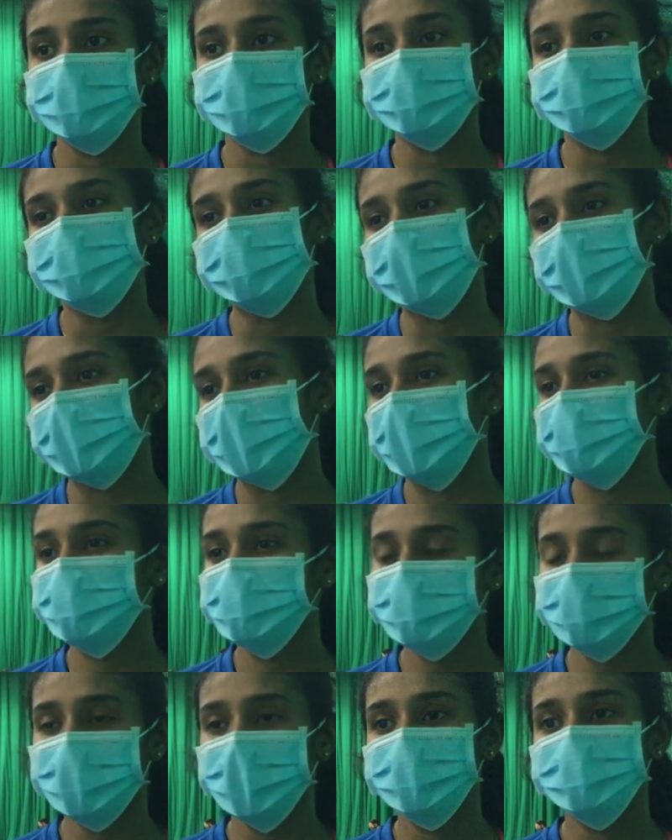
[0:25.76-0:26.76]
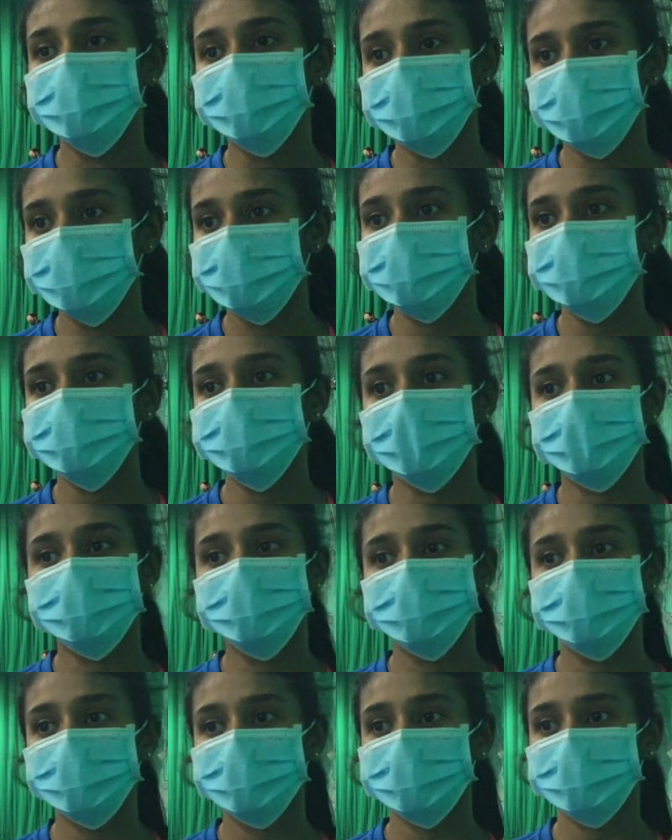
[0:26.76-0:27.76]
yeah, I was quite nervous. I
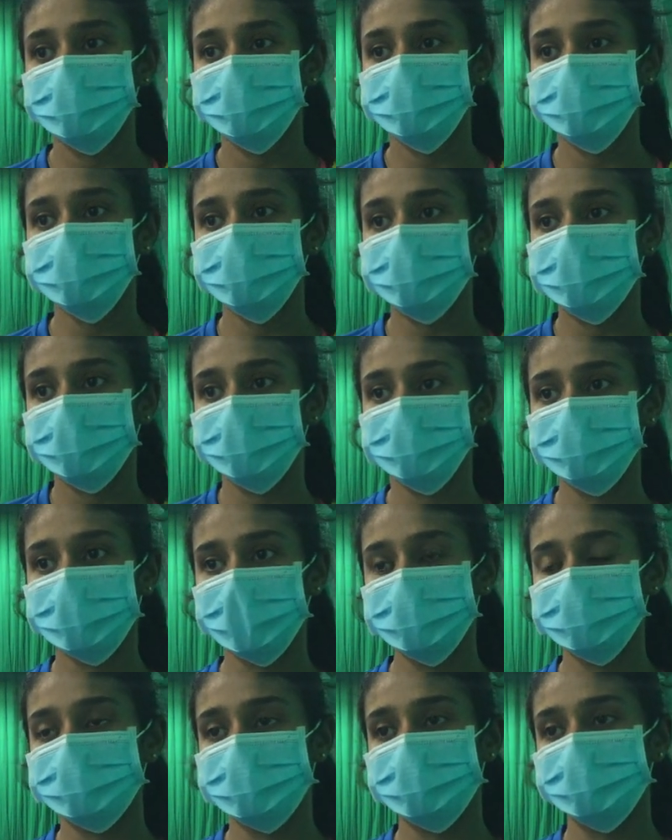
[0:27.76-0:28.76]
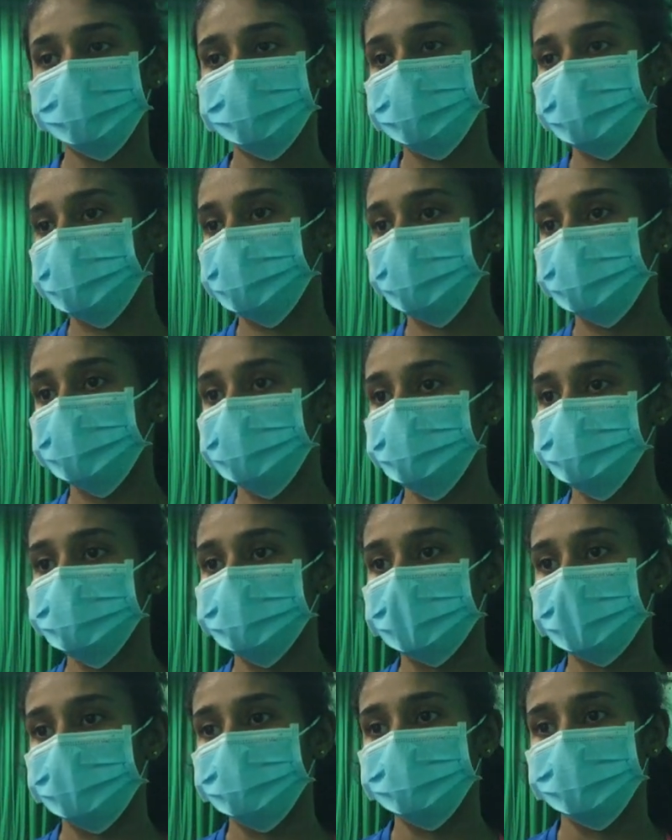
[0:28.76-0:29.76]
couldn't control myself in the first
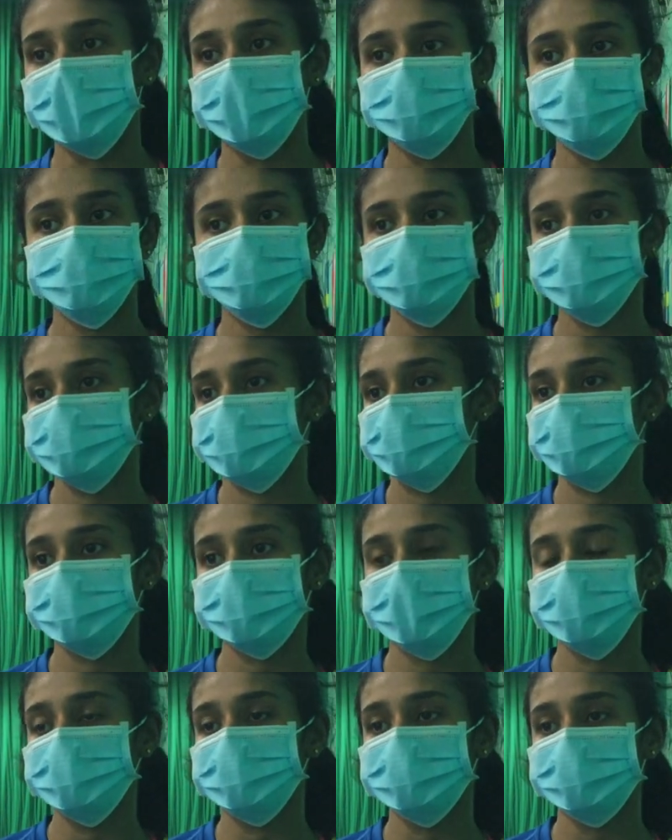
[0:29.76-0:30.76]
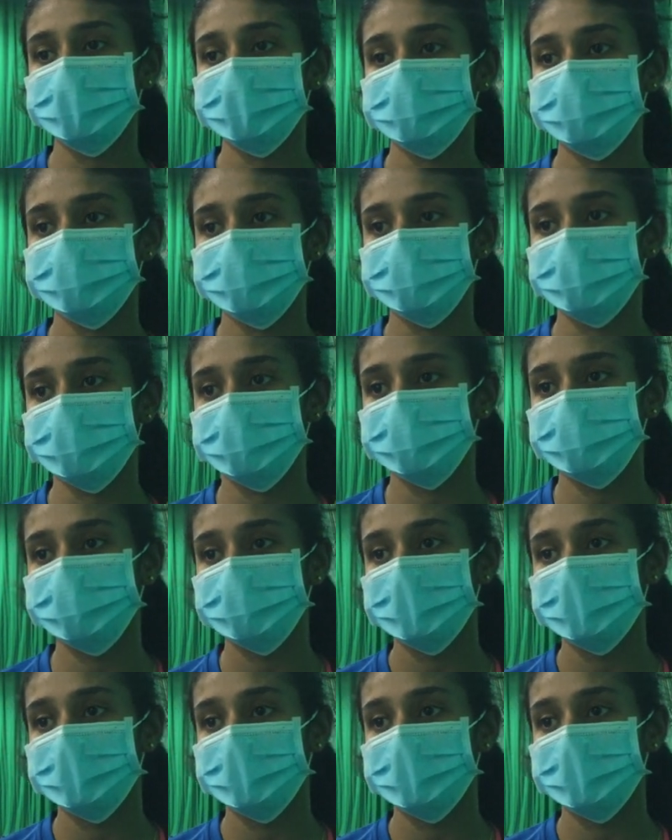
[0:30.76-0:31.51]
game, and I was completely